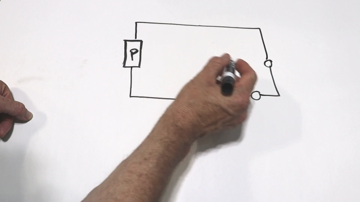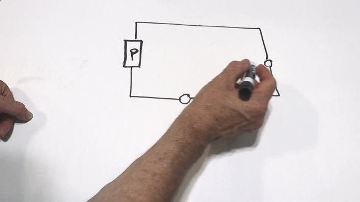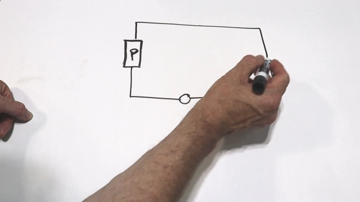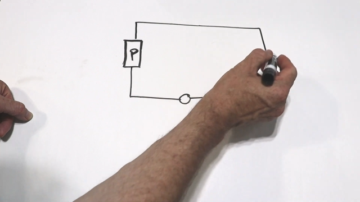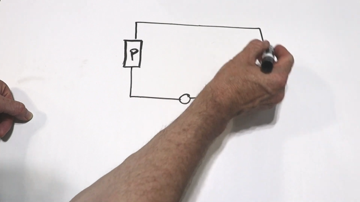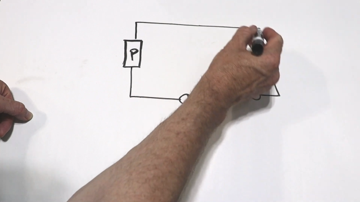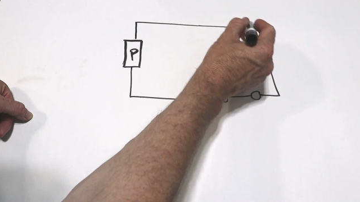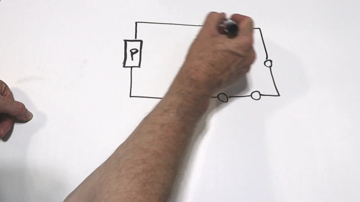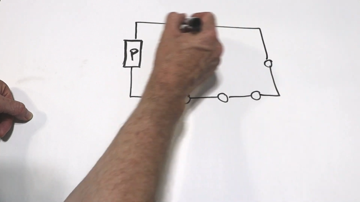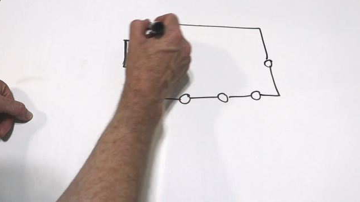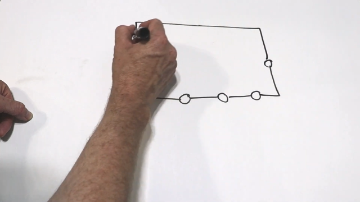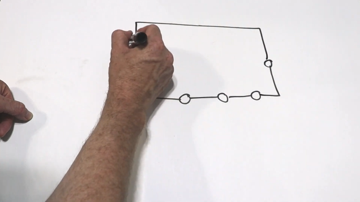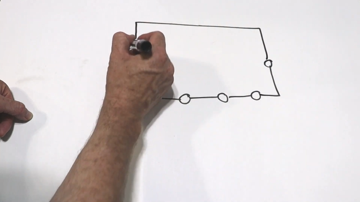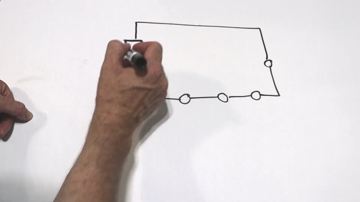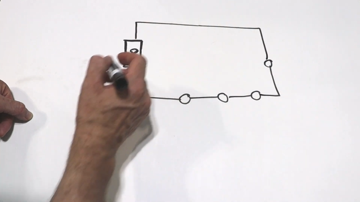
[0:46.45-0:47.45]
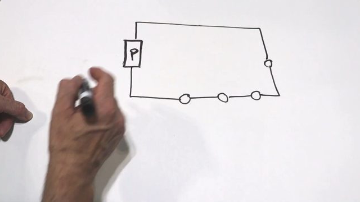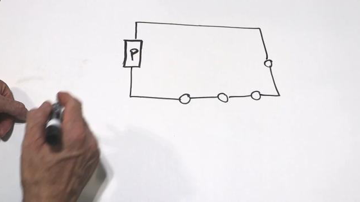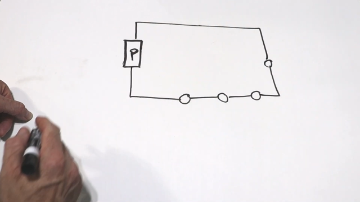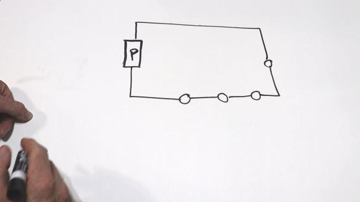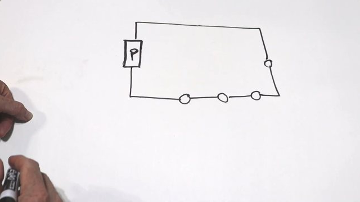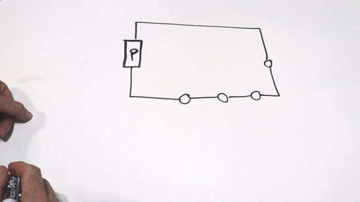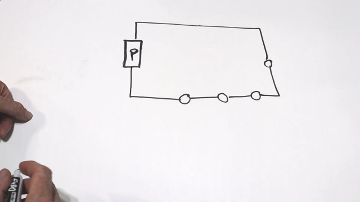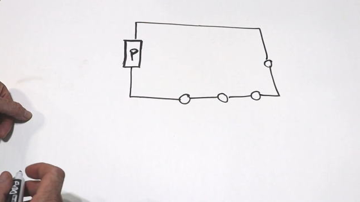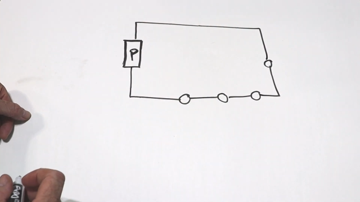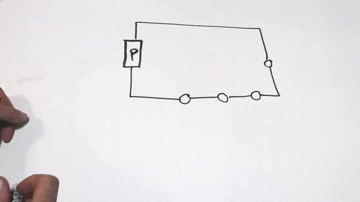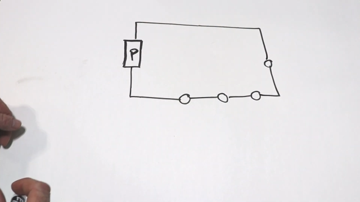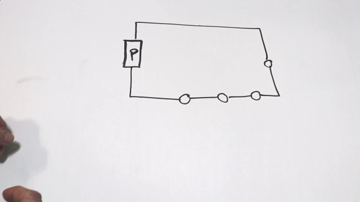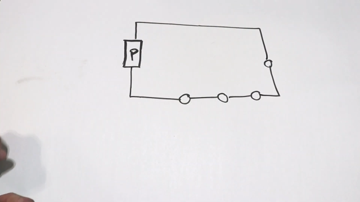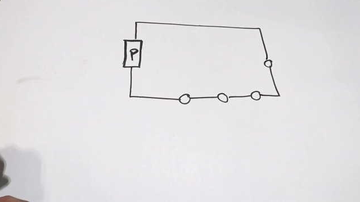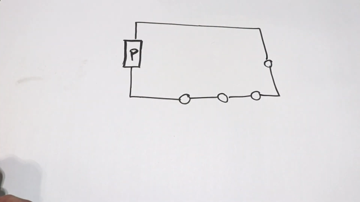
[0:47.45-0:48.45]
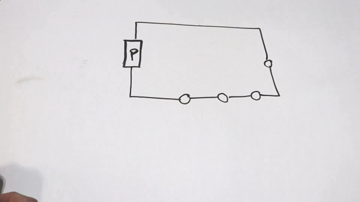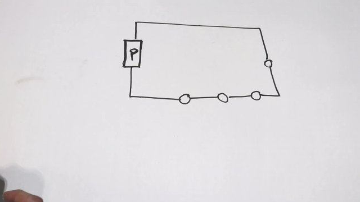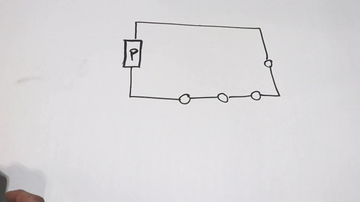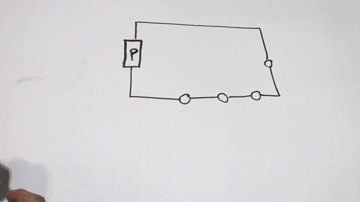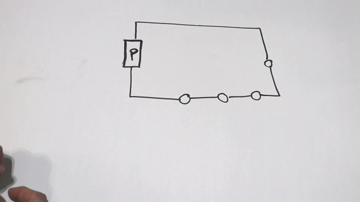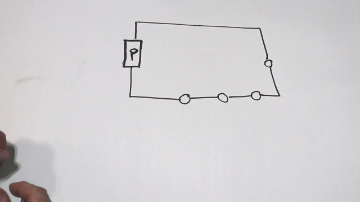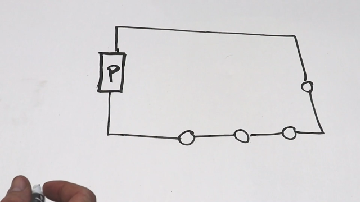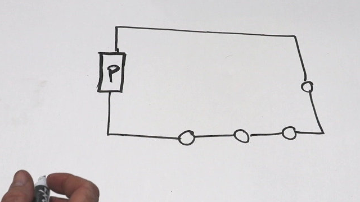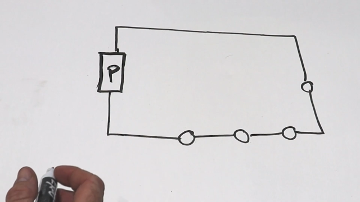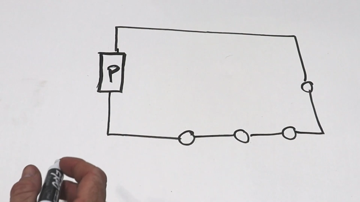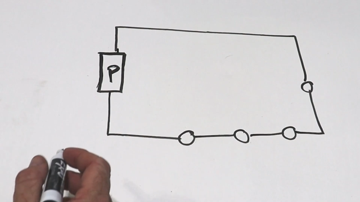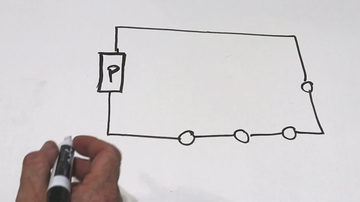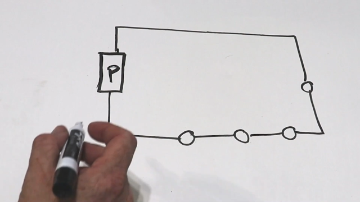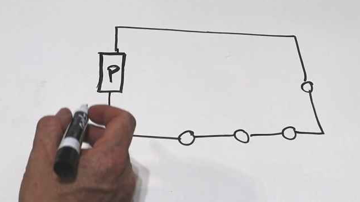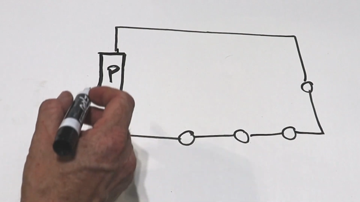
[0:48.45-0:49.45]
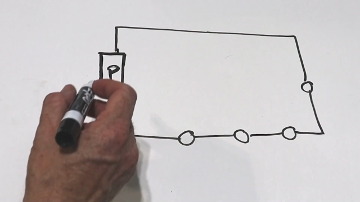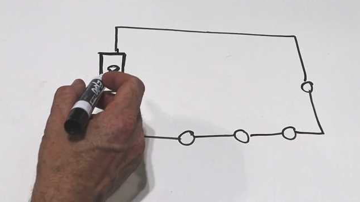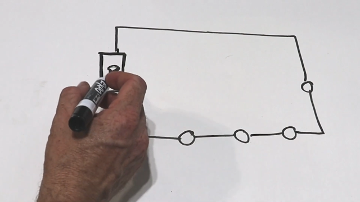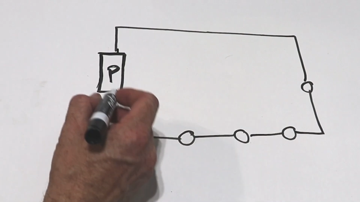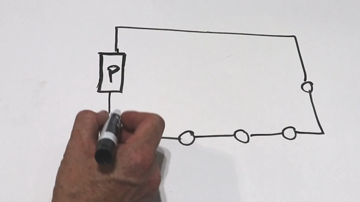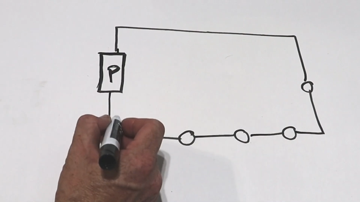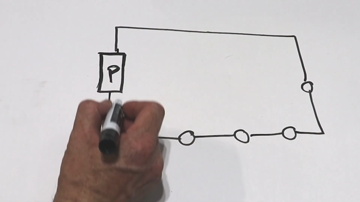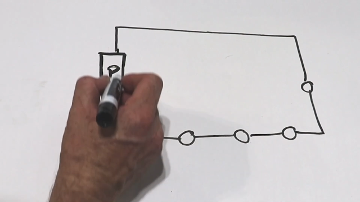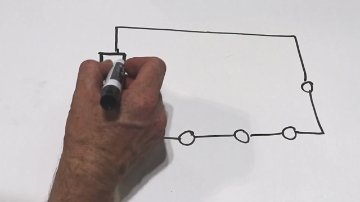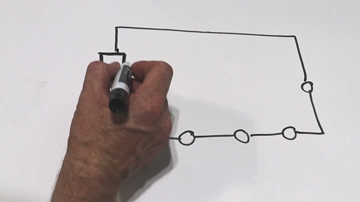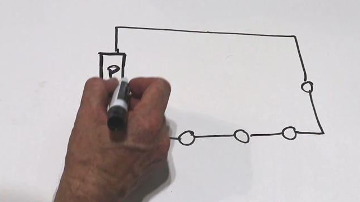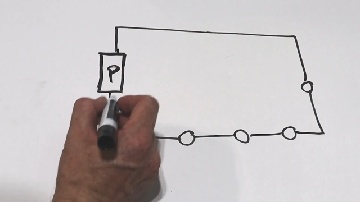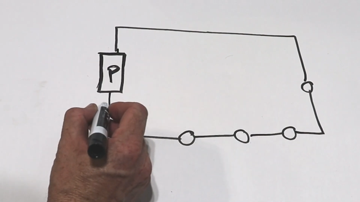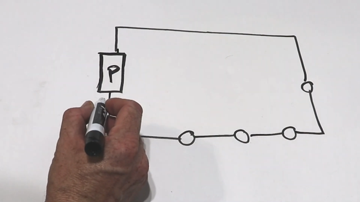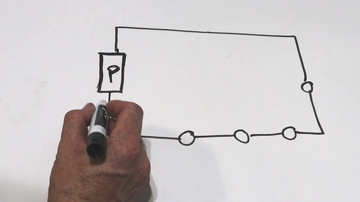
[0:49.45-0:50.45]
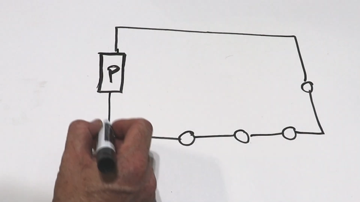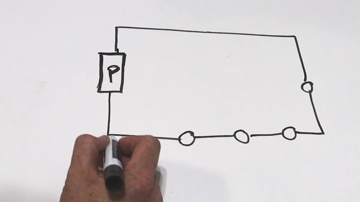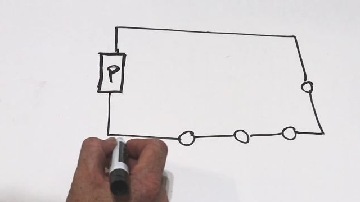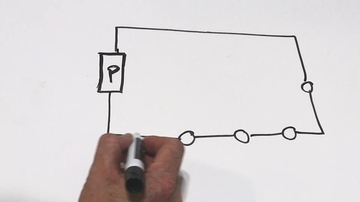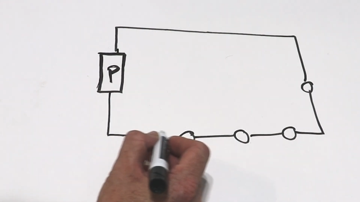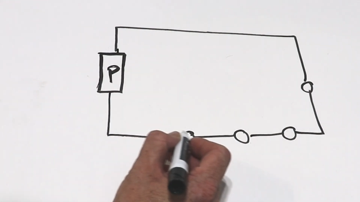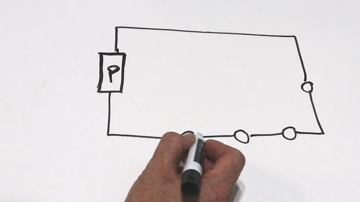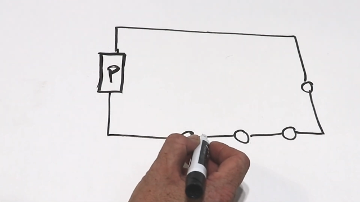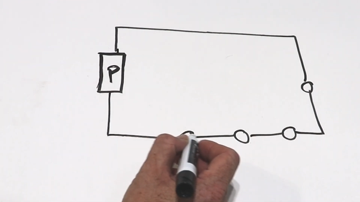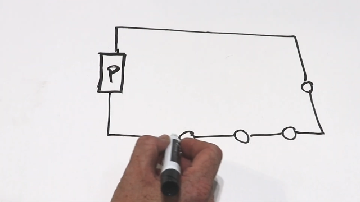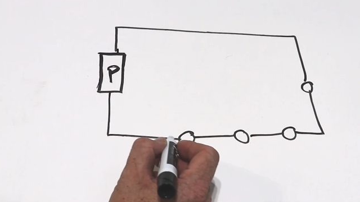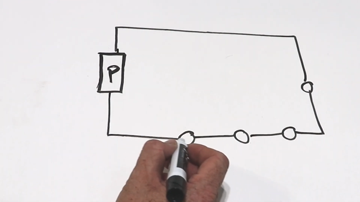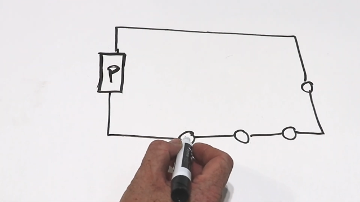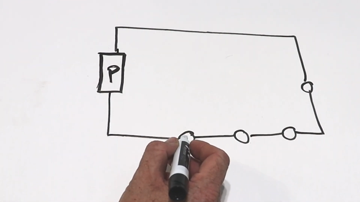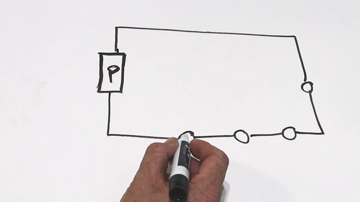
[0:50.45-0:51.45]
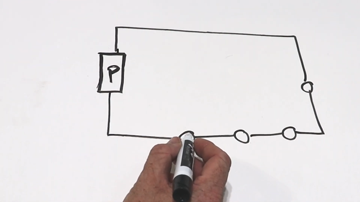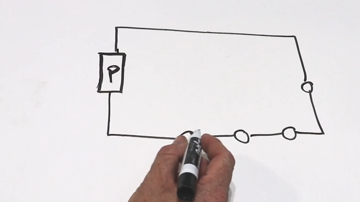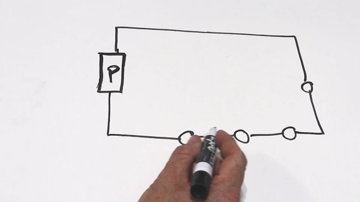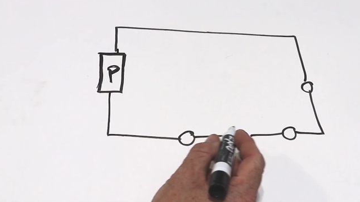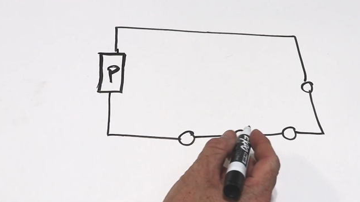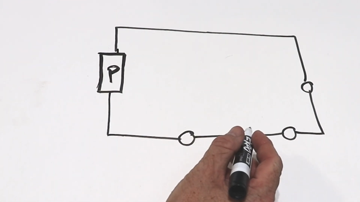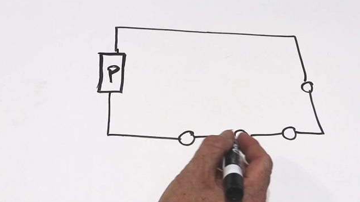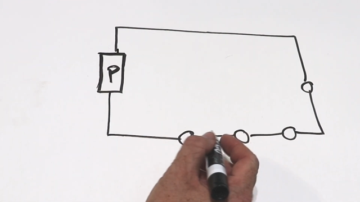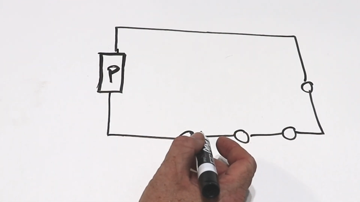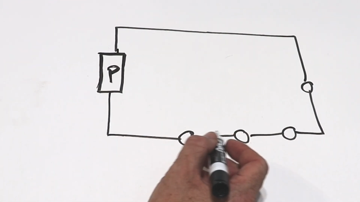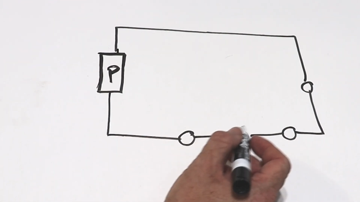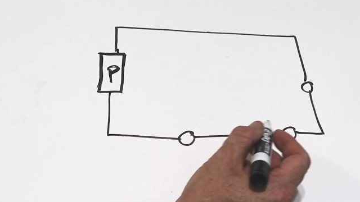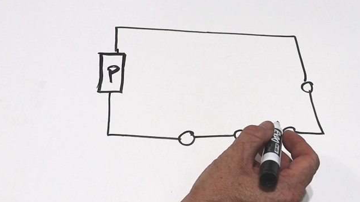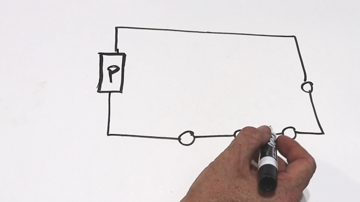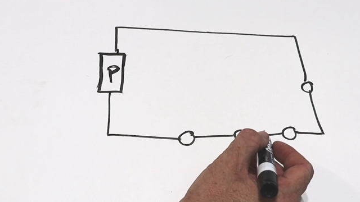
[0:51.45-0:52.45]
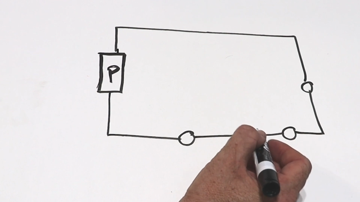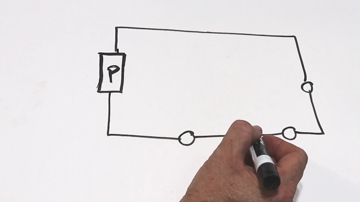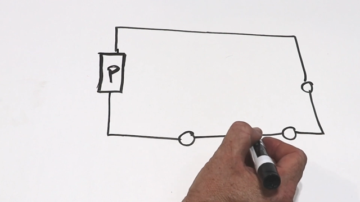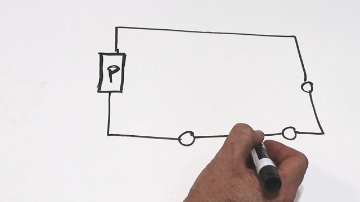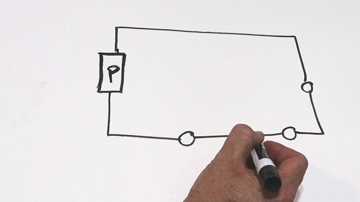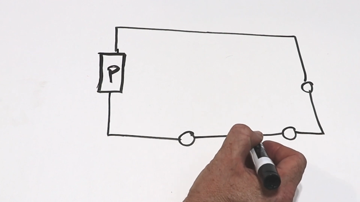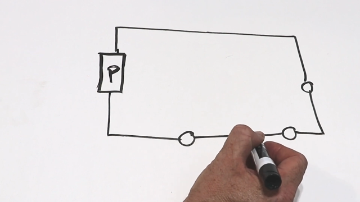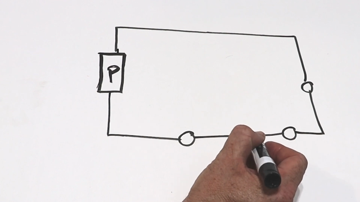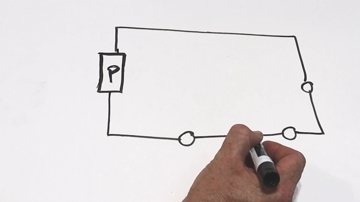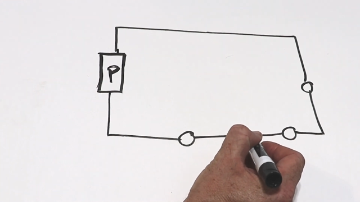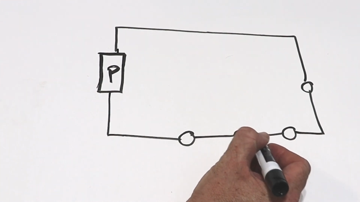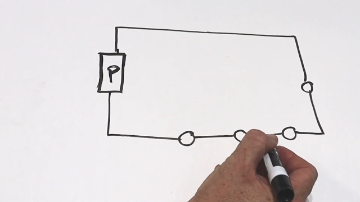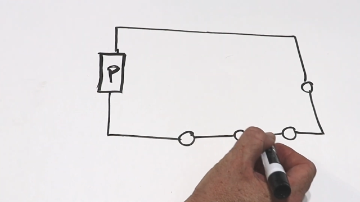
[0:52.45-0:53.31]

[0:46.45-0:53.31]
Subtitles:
No face is visible, so there are no lips to read.